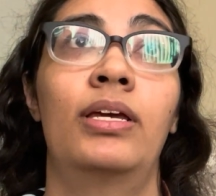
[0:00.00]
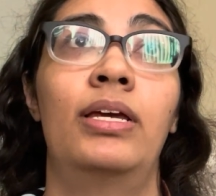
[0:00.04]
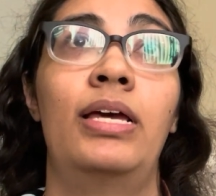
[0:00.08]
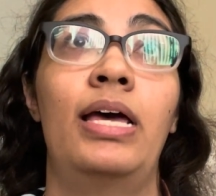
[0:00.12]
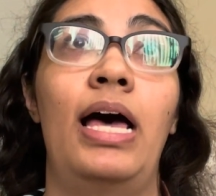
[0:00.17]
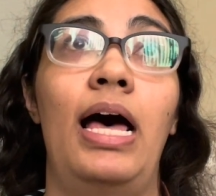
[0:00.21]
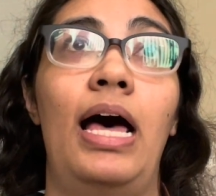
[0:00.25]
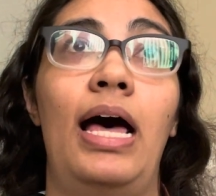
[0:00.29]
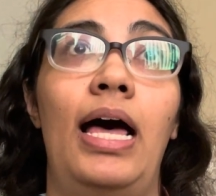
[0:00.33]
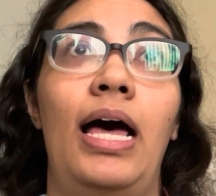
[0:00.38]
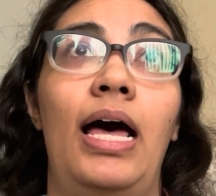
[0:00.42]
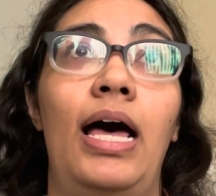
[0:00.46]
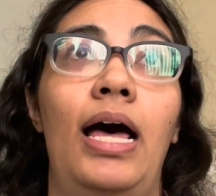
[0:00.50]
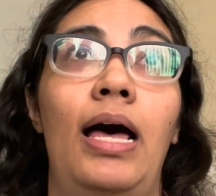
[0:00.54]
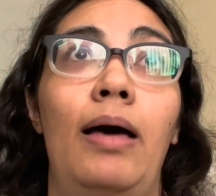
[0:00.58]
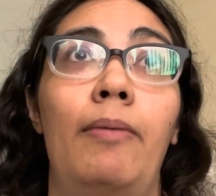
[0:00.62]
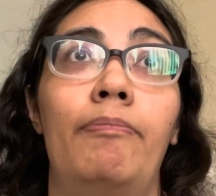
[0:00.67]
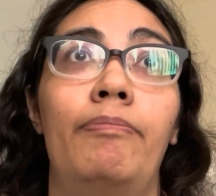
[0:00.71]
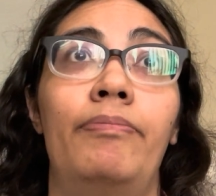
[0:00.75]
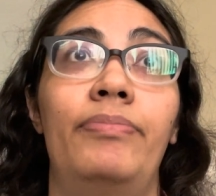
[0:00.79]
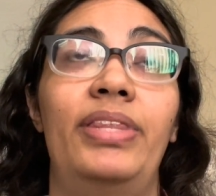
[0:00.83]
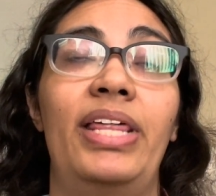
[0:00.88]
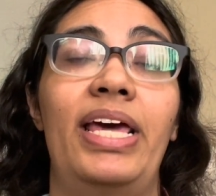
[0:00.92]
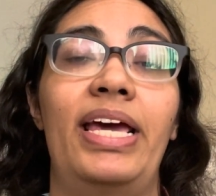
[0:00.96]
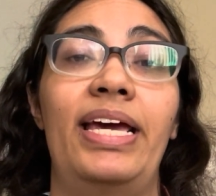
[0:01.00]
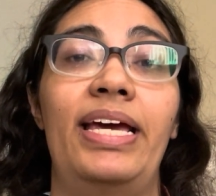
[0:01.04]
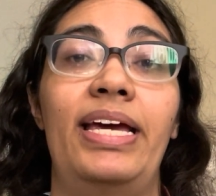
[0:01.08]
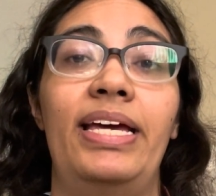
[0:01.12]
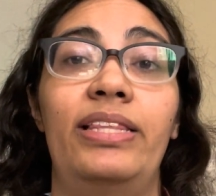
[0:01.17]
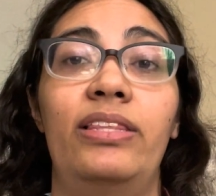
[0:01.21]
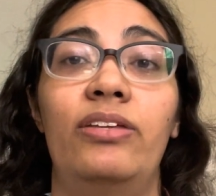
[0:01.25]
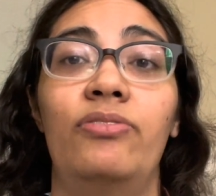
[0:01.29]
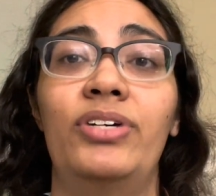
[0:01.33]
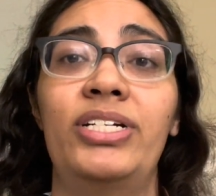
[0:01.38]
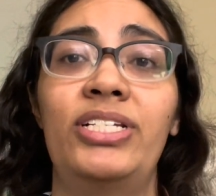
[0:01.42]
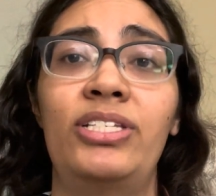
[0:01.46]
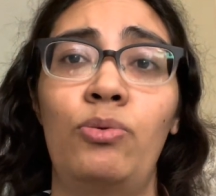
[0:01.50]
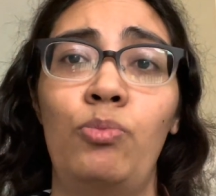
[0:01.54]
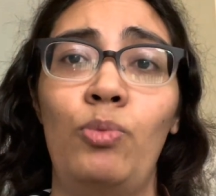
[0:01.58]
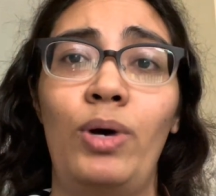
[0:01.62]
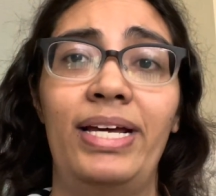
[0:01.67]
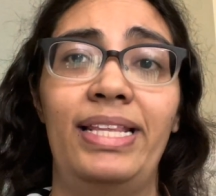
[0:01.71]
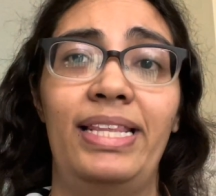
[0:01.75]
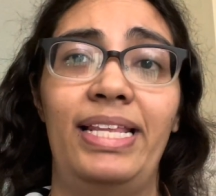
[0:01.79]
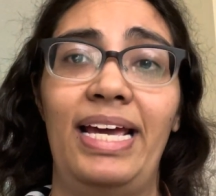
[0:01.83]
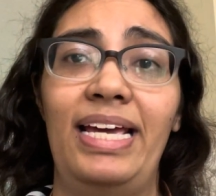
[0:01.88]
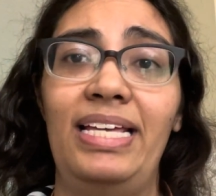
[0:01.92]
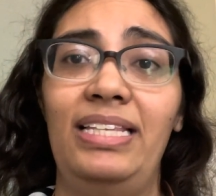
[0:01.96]
the reason why
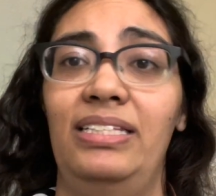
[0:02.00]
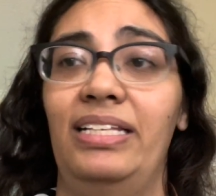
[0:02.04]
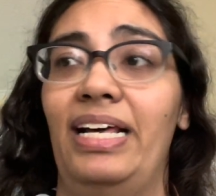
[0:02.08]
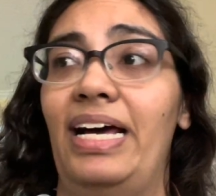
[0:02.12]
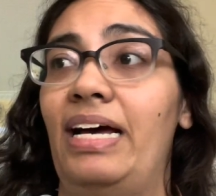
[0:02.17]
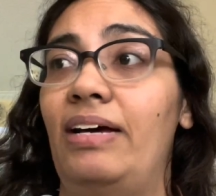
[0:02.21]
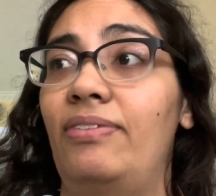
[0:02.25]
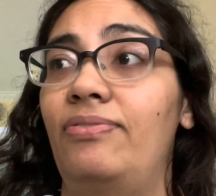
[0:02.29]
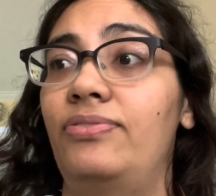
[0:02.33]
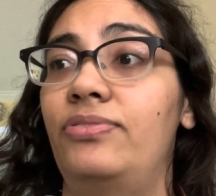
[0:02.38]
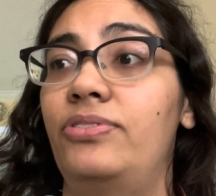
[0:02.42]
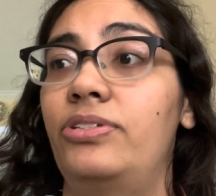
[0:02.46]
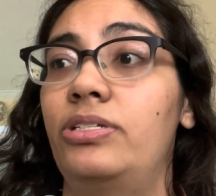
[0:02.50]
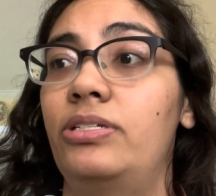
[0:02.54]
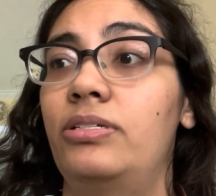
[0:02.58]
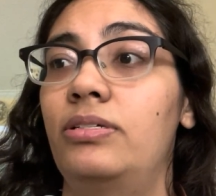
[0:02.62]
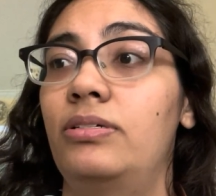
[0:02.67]
they left